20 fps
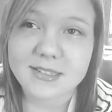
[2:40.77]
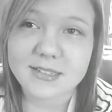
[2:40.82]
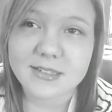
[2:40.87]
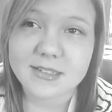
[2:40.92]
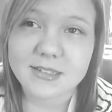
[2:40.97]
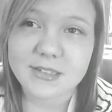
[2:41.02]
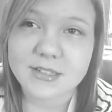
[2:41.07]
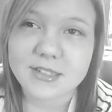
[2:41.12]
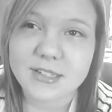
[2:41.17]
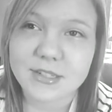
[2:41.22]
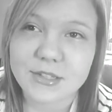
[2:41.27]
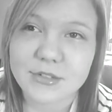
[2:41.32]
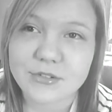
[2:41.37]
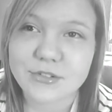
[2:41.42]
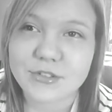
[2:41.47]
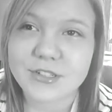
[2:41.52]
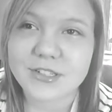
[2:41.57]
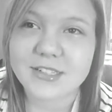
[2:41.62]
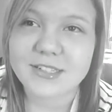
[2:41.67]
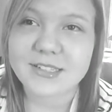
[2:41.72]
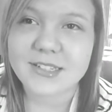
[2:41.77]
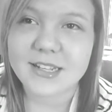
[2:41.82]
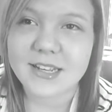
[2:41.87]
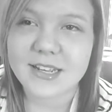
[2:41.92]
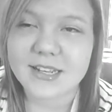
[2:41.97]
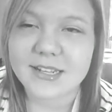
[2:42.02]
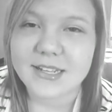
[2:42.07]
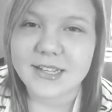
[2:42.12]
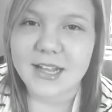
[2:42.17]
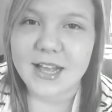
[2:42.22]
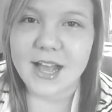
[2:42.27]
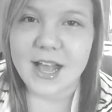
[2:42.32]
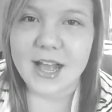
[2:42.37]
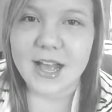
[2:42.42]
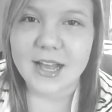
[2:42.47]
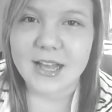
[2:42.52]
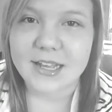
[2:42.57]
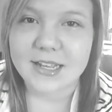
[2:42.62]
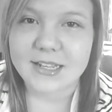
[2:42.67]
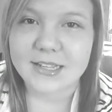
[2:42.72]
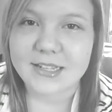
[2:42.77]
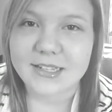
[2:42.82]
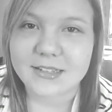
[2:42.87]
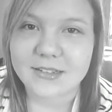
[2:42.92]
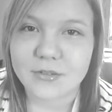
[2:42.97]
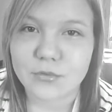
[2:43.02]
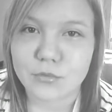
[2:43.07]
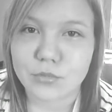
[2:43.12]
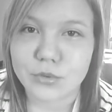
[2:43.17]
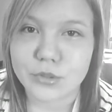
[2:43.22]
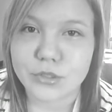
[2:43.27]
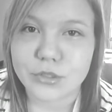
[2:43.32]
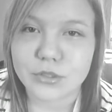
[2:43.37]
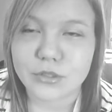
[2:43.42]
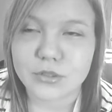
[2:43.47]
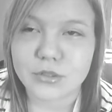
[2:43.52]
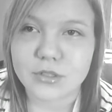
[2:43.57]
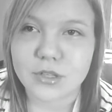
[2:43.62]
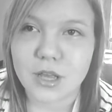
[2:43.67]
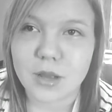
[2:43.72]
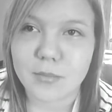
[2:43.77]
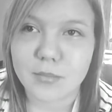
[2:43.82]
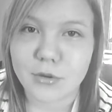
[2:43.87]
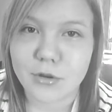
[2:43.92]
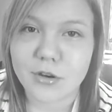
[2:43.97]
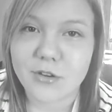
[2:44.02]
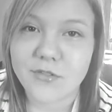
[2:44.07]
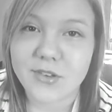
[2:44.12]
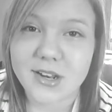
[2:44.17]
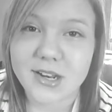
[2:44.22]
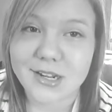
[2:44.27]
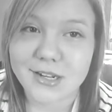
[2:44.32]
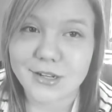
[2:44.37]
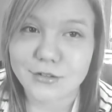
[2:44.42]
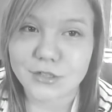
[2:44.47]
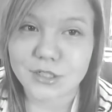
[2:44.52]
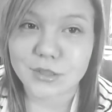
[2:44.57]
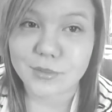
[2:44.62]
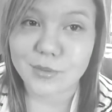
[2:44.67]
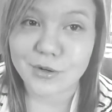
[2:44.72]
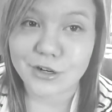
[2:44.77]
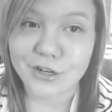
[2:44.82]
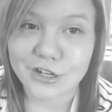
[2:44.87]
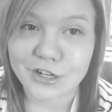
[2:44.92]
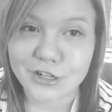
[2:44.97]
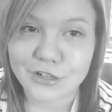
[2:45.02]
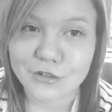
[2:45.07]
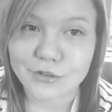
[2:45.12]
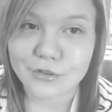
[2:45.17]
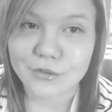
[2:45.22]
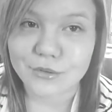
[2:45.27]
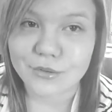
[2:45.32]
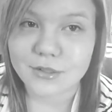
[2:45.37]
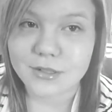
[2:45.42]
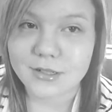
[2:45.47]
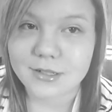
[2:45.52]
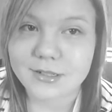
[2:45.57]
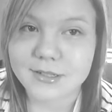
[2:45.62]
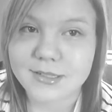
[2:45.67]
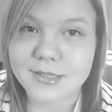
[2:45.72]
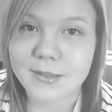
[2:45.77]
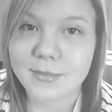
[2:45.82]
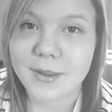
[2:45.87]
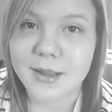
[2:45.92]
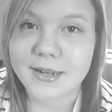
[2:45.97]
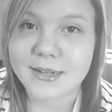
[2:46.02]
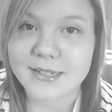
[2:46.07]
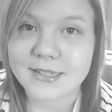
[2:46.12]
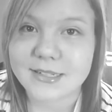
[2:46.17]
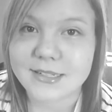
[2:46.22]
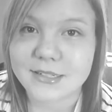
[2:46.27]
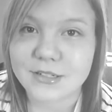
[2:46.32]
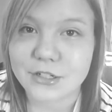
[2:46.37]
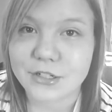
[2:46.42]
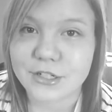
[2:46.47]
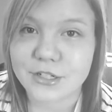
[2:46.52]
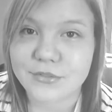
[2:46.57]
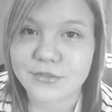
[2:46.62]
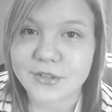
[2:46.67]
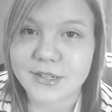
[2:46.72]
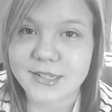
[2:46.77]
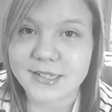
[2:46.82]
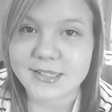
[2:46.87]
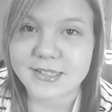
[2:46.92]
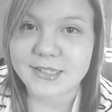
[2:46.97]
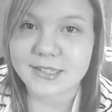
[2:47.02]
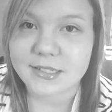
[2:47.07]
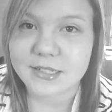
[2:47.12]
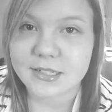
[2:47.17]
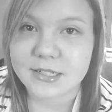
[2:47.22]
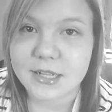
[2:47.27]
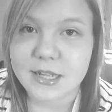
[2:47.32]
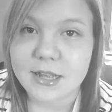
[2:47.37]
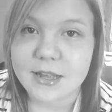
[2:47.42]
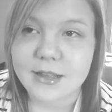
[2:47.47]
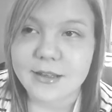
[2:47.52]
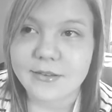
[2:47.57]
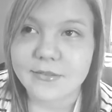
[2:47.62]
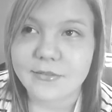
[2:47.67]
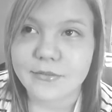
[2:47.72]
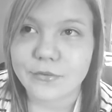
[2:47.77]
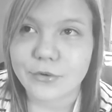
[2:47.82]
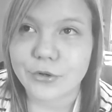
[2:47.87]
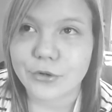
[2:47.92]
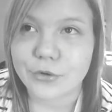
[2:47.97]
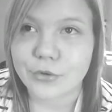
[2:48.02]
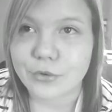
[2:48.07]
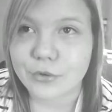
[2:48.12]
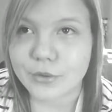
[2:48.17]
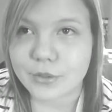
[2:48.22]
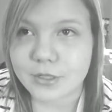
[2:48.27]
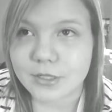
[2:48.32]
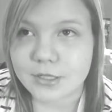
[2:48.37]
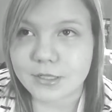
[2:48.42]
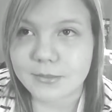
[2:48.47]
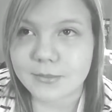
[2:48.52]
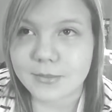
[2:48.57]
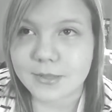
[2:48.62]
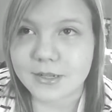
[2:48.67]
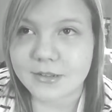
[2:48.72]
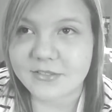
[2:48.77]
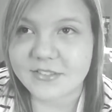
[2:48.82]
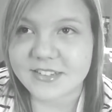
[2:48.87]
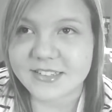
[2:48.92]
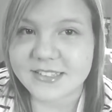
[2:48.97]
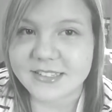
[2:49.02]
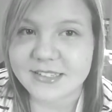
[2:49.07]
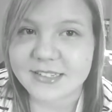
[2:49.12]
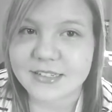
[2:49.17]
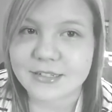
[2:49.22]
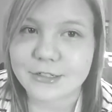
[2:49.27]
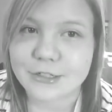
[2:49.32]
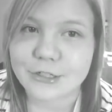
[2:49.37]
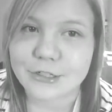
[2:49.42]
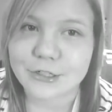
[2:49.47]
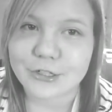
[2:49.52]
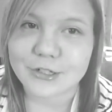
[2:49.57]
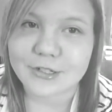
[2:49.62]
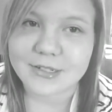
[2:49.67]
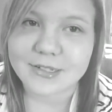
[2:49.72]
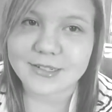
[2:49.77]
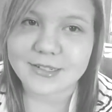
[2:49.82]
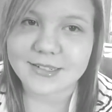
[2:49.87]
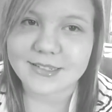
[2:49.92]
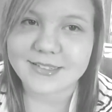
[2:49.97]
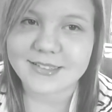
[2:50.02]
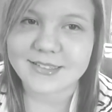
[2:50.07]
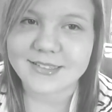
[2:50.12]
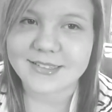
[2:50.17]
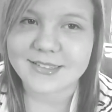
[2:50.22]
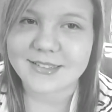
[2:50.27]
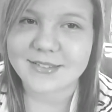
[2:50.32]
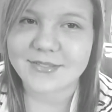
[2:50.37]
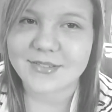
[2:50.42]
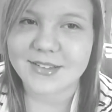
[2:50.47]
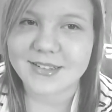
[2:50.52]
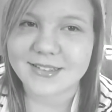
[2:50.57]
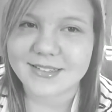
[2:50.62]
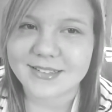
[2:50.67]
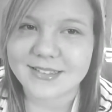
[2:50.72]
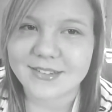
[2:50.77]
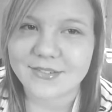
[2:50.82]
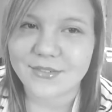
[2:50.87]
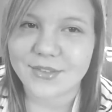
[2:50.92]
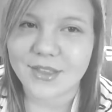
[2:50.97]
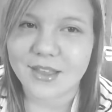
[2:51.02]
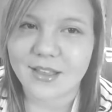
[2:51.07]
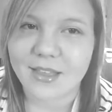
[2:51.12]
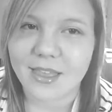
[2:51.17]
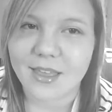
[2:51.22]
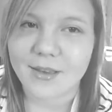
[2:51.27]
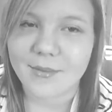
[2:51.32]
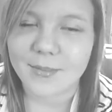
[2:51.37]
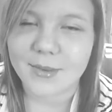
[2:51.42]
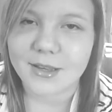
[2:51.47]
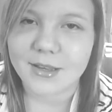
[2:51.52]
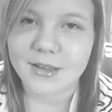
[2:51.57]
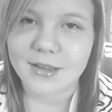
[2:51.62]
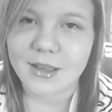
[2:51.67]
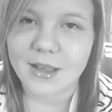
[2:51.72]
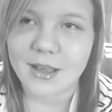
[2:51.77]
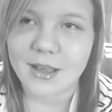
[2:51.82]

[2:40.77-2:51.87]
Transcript: There's nothing really to say. I will upload a video tomorrow, depending on if I get to record my visit or not. It just depends if they let me.